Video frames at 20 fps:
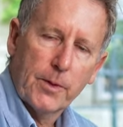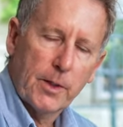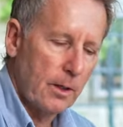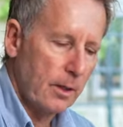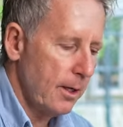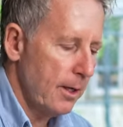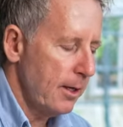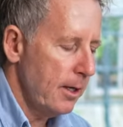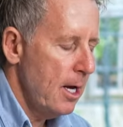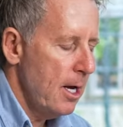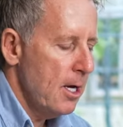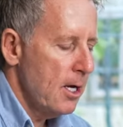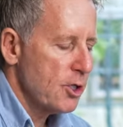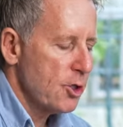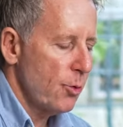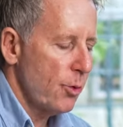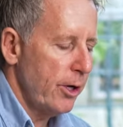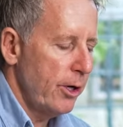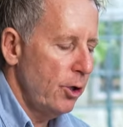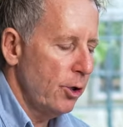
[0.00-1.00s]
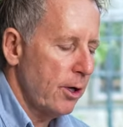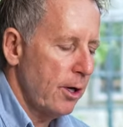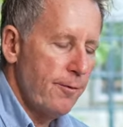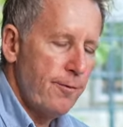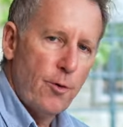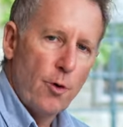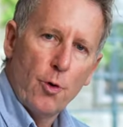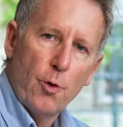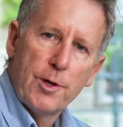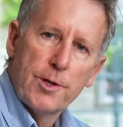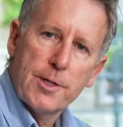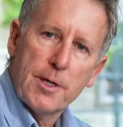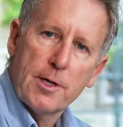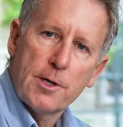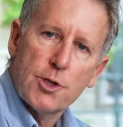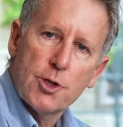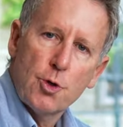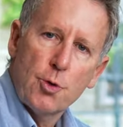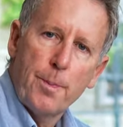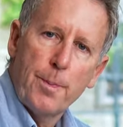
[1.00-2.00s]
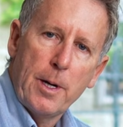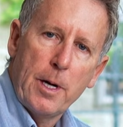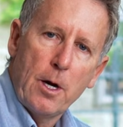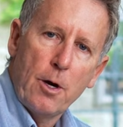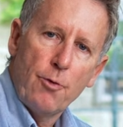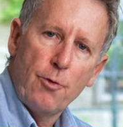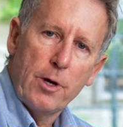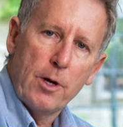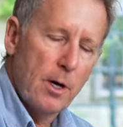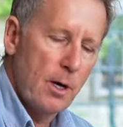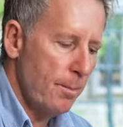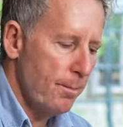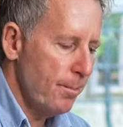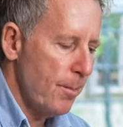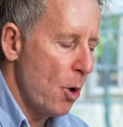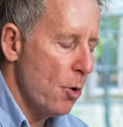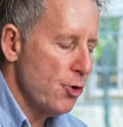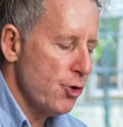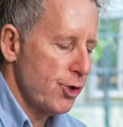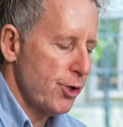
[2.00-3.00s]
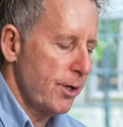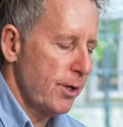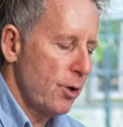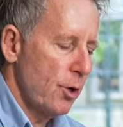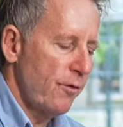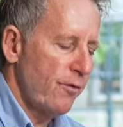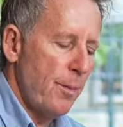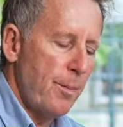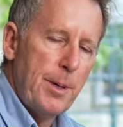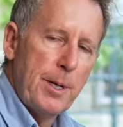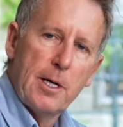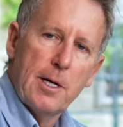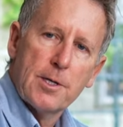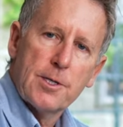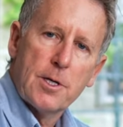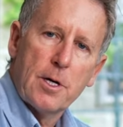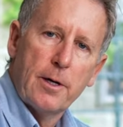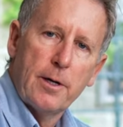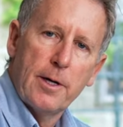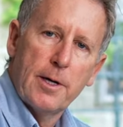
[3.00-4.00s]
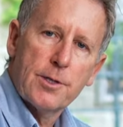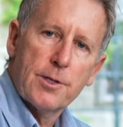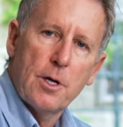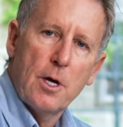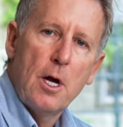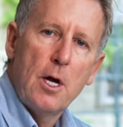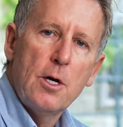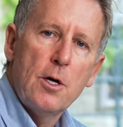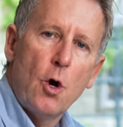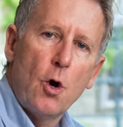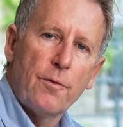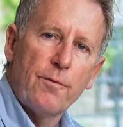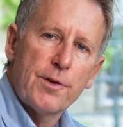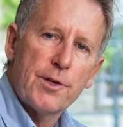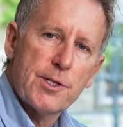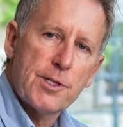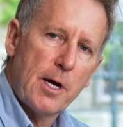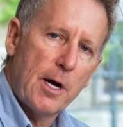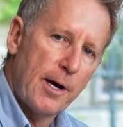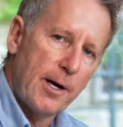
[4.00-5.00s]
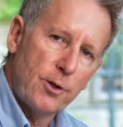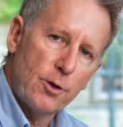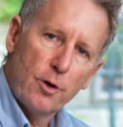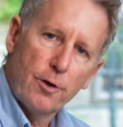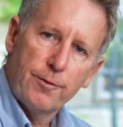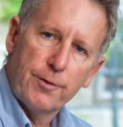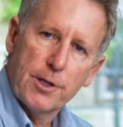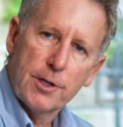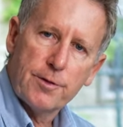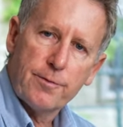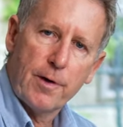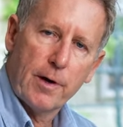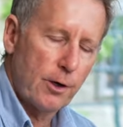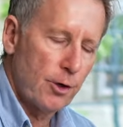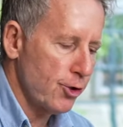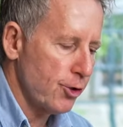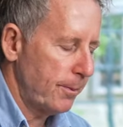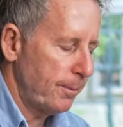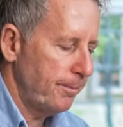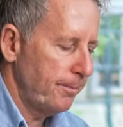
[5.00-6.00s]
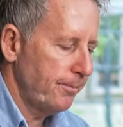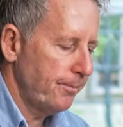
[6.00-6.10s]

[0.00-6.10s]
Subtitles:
Okay, so what you're looking for is a superior motion of the PSIS on the side of dysfunction.